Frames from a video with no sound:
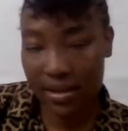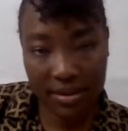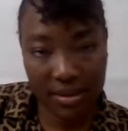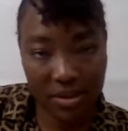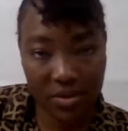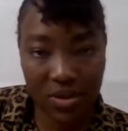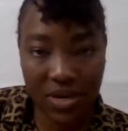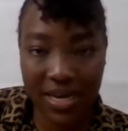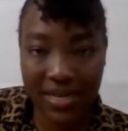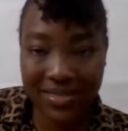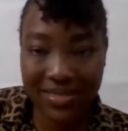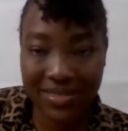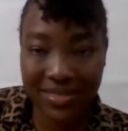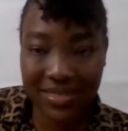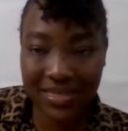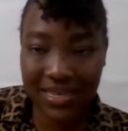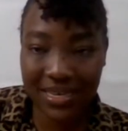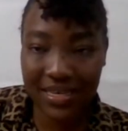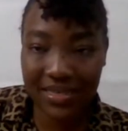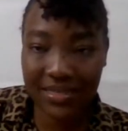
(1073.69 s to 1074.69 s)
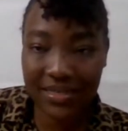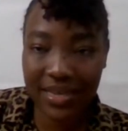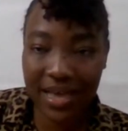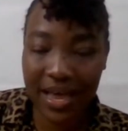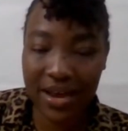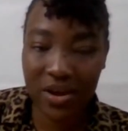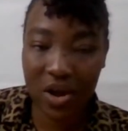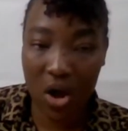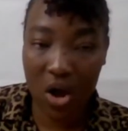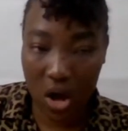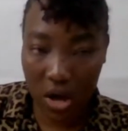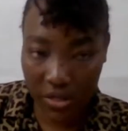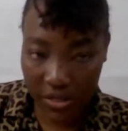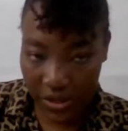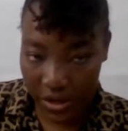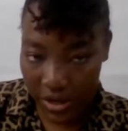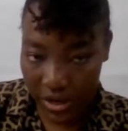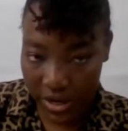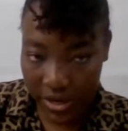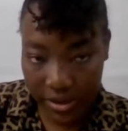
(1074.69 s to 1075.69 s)
United States, and
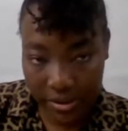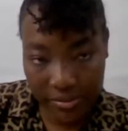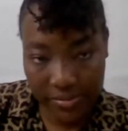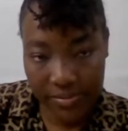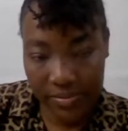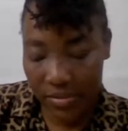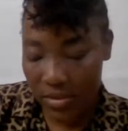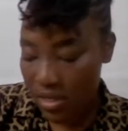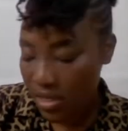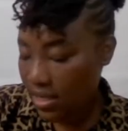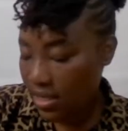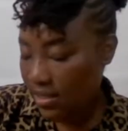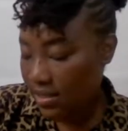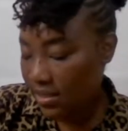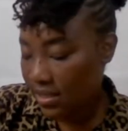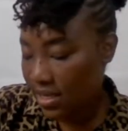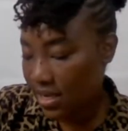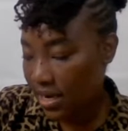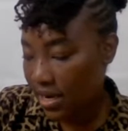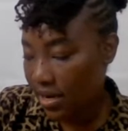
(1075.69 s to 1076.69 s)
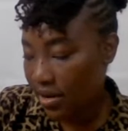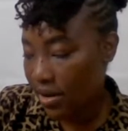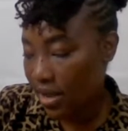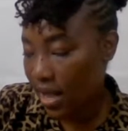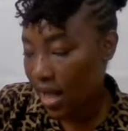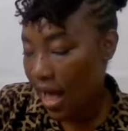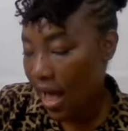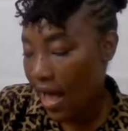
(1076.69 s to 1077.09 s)
other is there,